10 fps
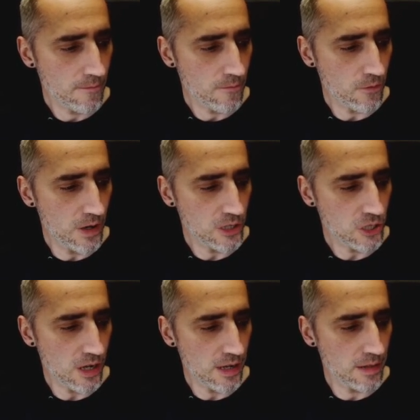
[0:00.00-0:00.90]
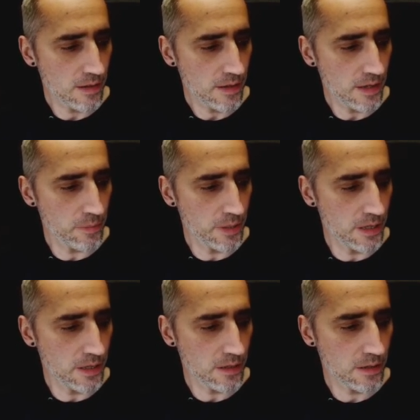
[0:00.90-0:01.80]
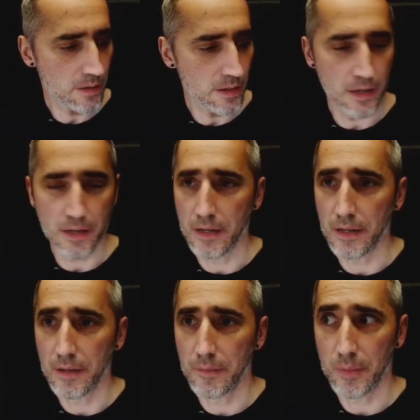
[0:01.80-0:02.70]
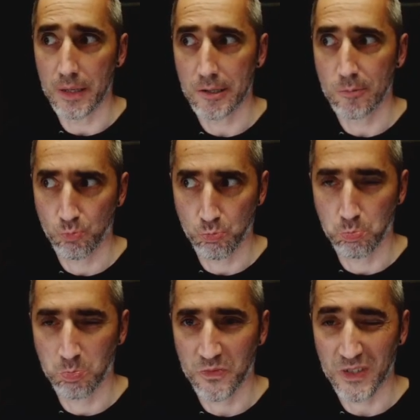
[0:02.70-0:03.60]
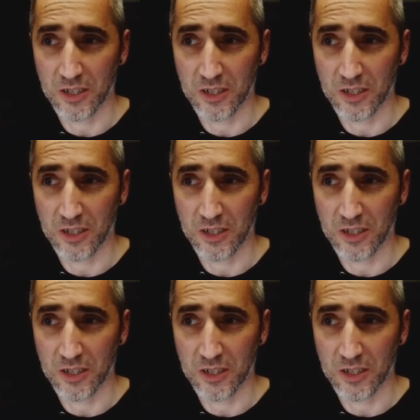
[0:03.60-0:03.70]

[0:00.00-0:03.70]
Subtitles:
fragile at the beginning, but fingers